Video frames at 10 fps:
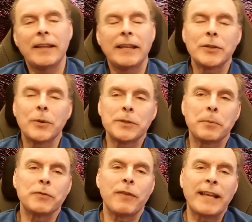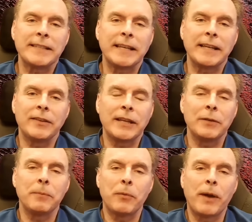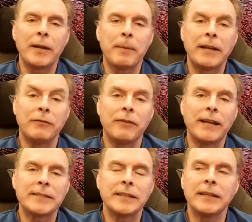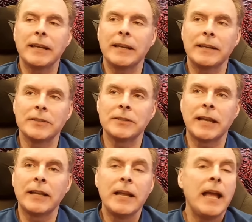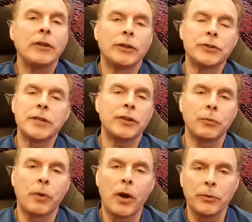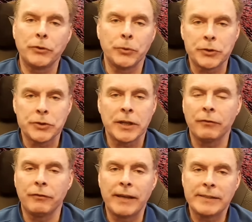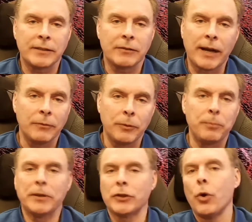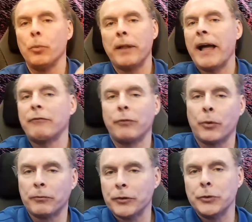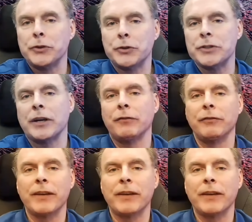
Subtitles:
yeah, and that's always the most fascinating thing to me, right, about investing is that, and look, there's nothing wrong with do-it-yourself investing, right? We built a whole platform for do-it-yourself